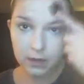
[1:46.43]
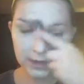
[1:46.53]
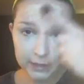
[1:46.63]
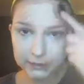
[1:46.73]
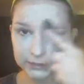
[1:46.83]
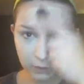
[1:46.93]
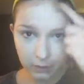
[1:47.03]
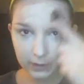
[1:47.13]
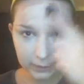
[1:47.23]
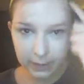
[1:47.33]
I don't
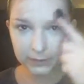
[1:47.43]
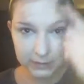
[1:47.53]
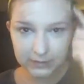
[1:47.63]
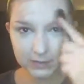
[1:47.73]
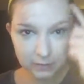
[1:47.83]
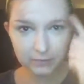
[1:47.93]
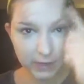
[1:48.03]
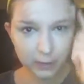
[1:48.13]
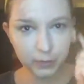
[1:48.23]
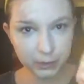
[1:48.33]
recommend using a
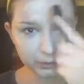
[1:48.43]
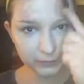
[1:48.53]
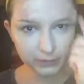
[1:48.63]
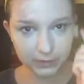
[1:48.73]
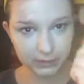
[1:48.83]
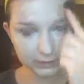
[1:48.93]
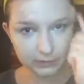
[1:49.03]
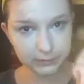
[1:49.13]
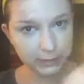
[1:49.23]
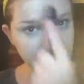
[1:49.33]
flat brush for this
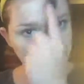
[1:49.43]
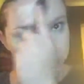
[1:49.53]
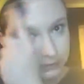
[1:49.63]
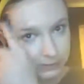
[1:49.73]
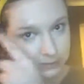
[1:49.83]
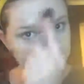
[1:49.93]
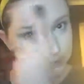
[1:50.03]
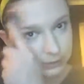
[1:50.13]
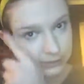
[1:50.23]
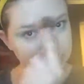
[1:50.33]
because this
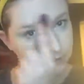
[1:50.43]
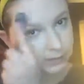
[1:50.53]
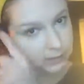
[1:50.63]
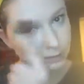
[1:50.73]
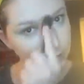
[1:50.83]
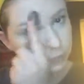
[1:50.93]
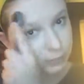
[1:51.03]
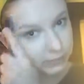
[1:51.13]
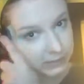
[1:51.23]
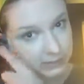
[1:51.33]
just, it
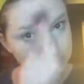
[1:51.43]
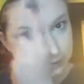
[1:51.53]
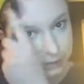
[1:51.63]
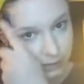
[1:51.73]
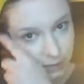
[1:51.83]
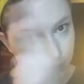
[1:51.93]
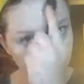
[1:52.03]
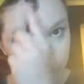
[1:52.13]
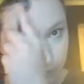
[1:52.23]
moves it easier.